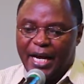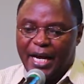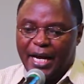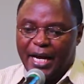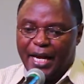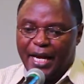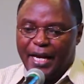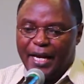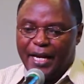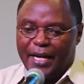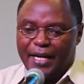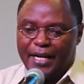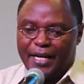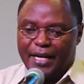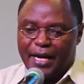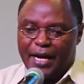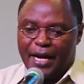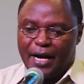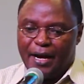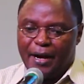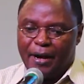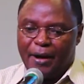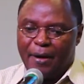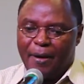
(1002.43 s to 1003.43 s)
And
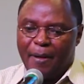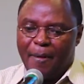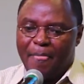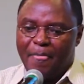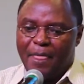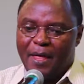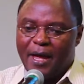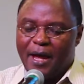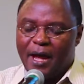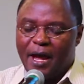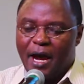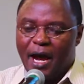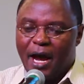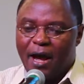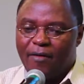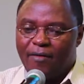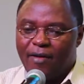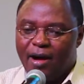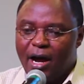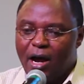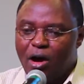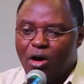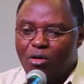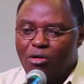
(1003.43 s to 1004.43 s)
uh,
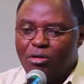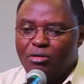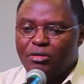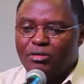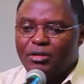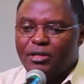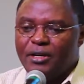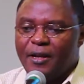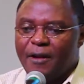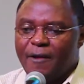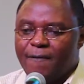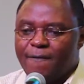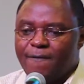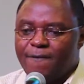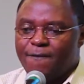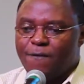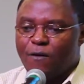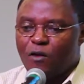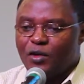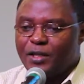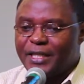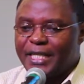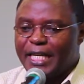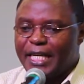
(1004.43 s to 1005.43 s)
around
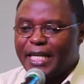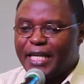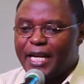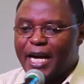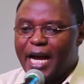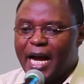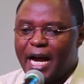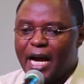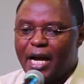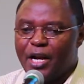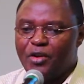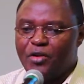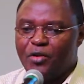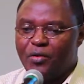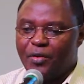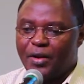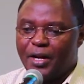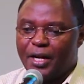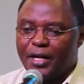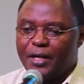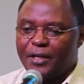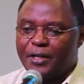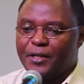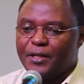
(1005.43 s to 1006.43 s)
fourteen
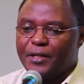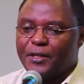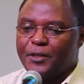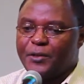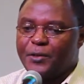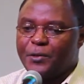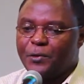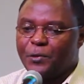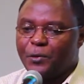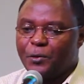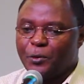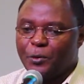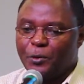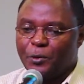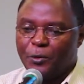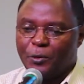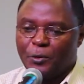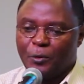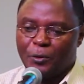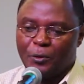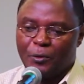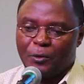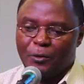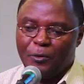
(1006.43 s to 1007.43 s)
hundred
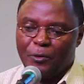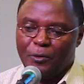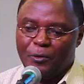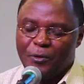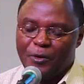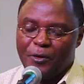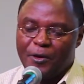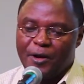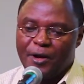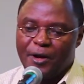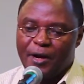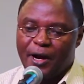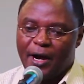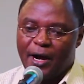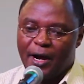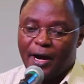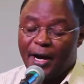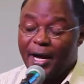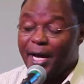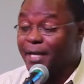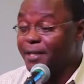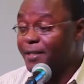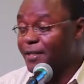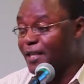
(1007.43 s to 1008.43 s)
to
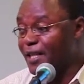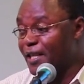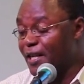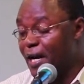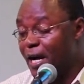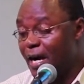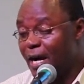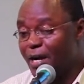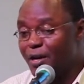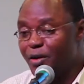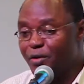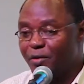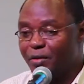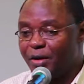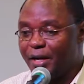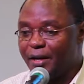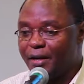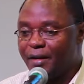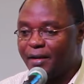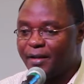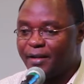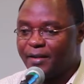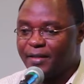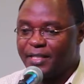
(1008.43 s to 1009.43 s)
uh, eighteen
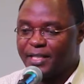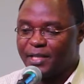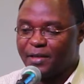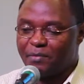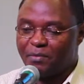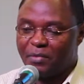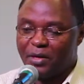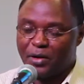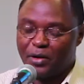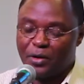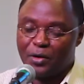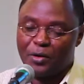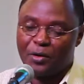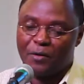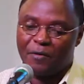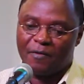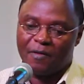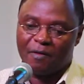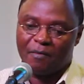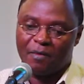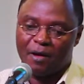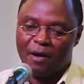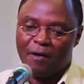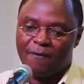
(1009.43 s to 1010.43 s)
hundred, this period
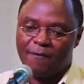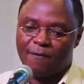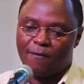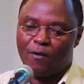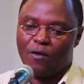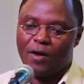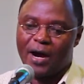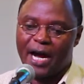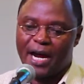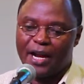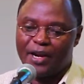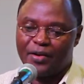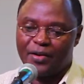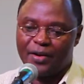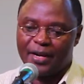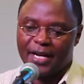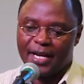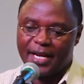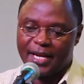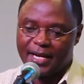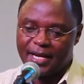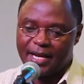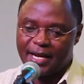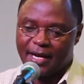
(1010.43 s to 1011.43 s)
of about four
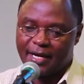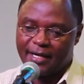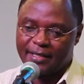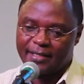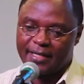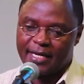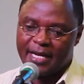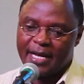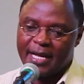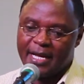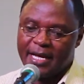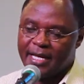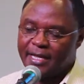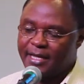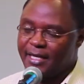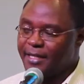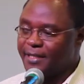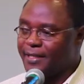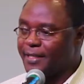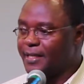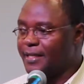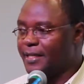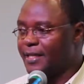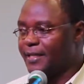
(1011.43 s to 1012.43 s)
hundred years,
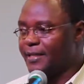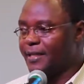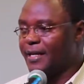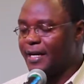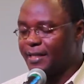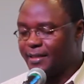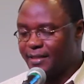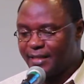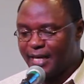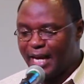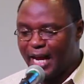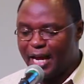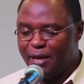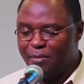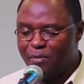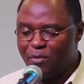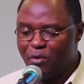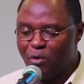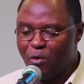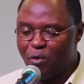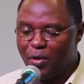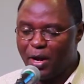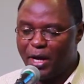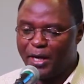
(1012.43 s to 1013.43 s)
this is a
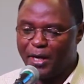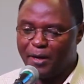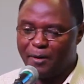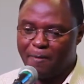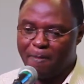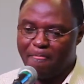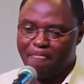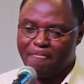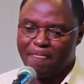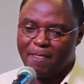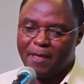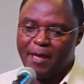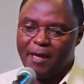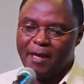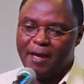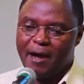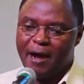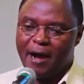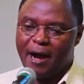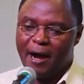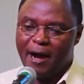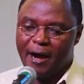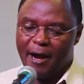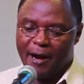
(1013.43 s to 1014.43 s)
time when
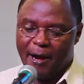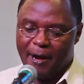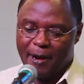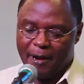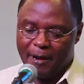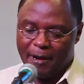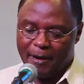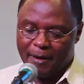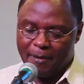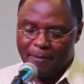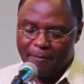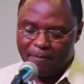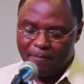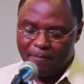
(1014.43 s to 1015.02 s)
uh,